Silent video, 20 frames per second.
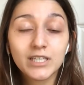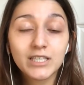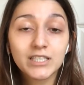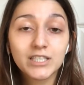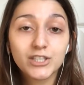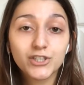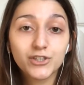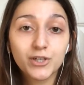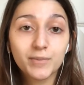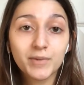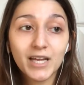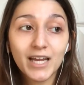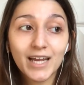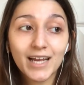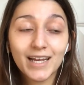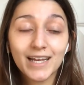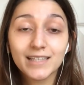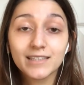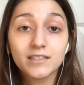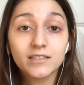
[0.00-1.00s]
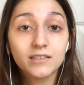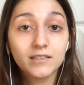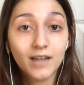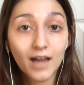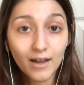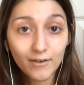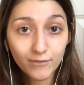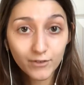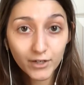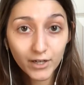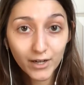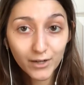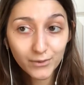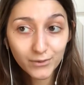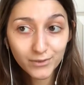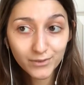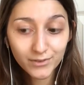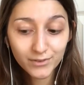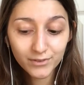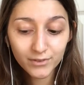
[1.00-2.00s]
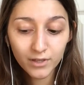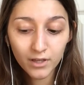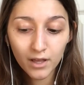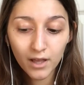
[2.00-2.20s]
discriminate against non-Virgos,